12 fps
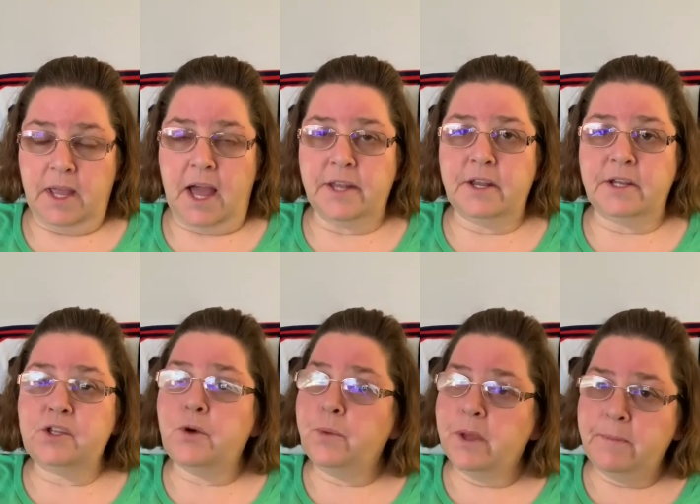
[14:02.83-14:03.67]
I, now I
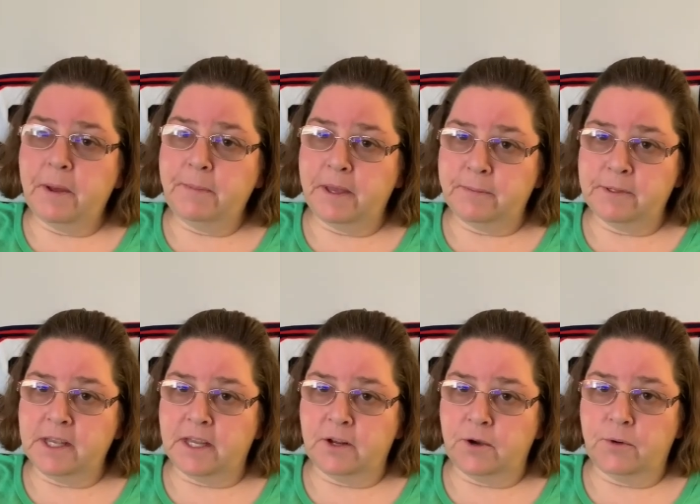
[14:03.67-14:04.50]
don't weigh my baked
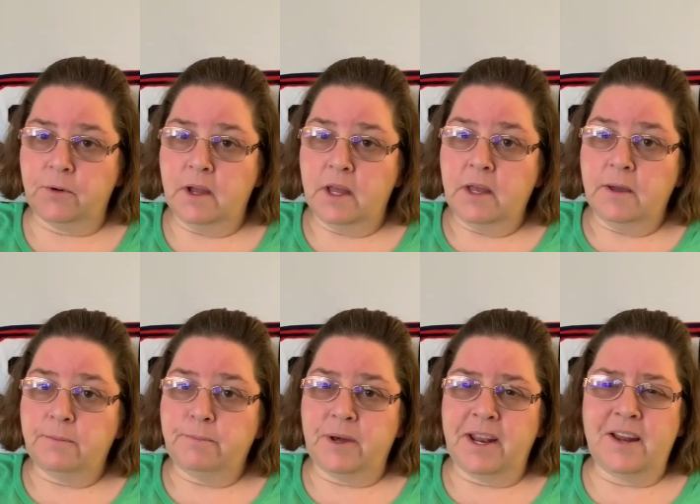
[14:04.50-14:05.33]
potato,
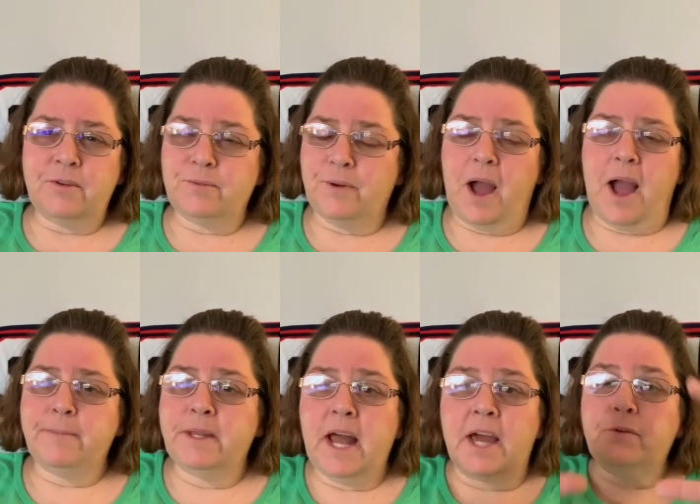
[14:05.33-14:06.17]
but I don't, I
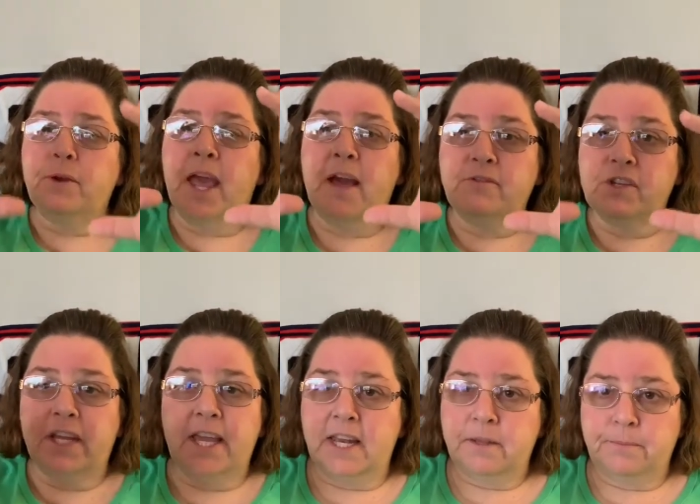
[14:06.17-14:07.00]
mean, I don't have
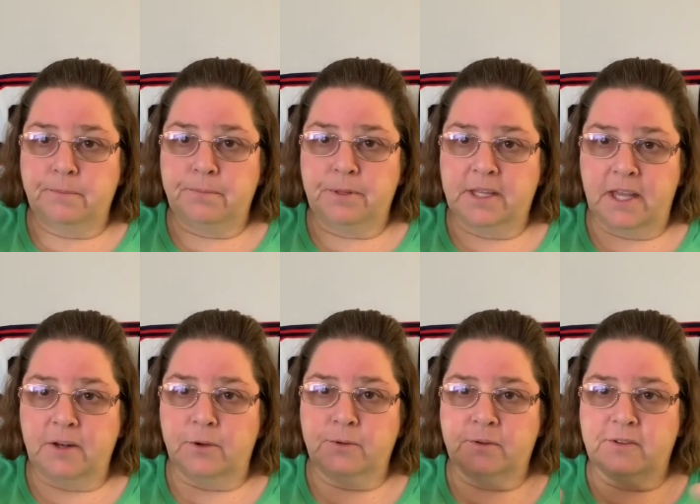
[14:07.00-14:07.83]
gigantic
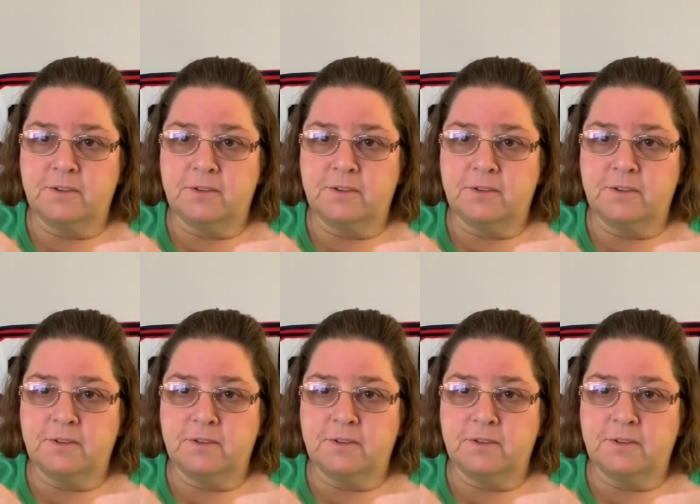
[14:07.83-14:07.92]
potatoes.